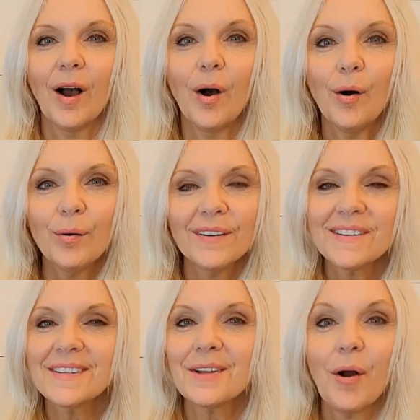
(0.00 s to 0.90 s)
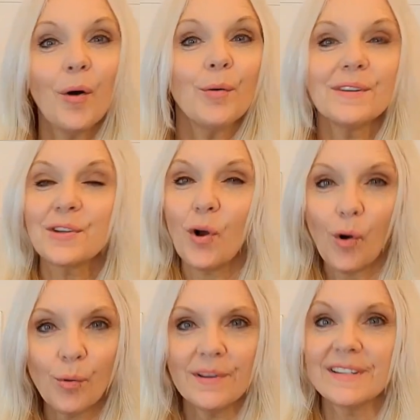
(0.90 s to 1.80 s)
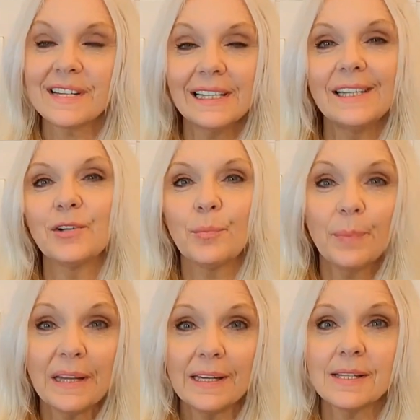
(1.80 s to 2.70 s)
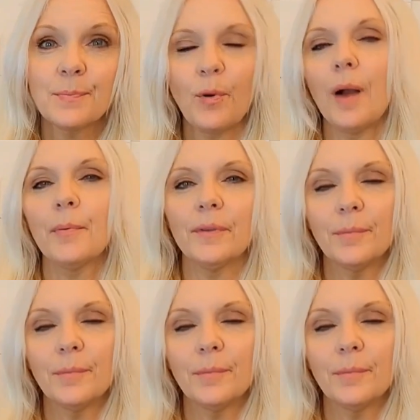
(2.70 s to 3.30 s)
Always, always, always clean your piece properly